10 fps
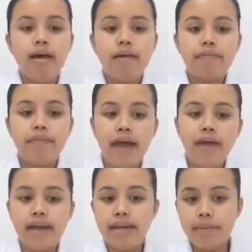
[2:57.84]

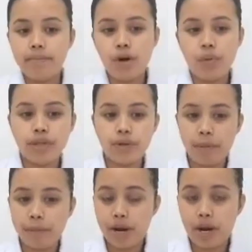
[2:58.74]
Then I am going to
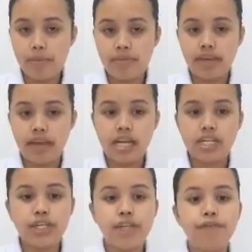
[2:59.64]
prepare
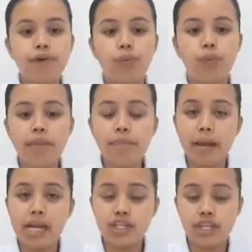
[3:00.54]
medication for one
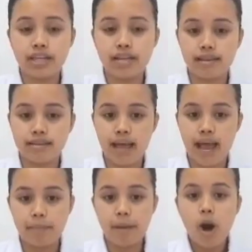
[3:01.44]
patient at a time.